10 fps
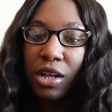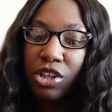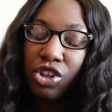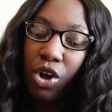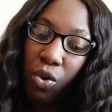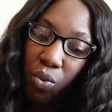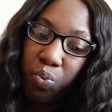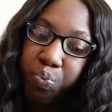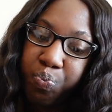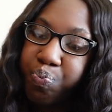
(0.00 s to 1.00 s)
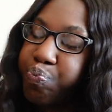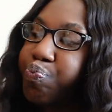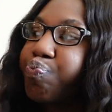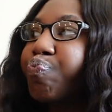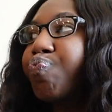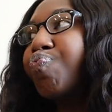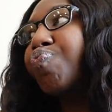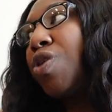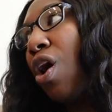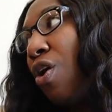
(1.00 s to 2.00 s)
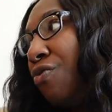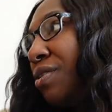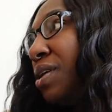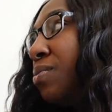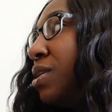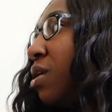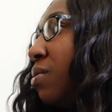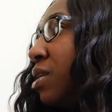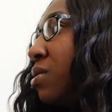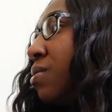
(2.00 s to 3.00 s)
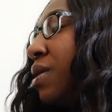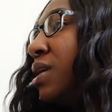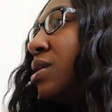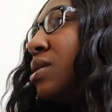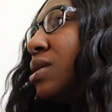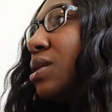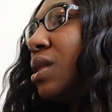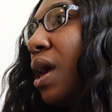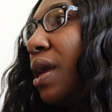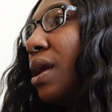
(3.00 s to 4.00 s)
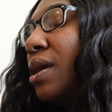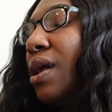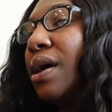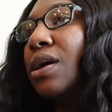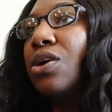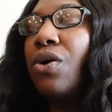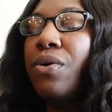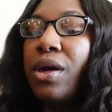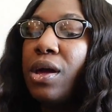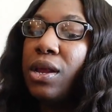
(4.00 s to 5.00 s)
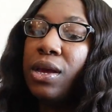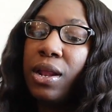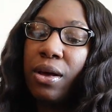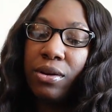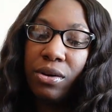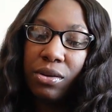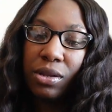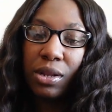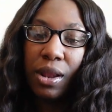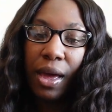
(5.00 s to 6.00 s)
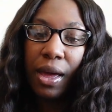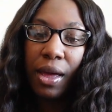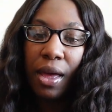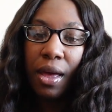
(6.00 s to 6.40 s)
So hopefully we don't get no rain tonight and I can go ahead and get out there tonight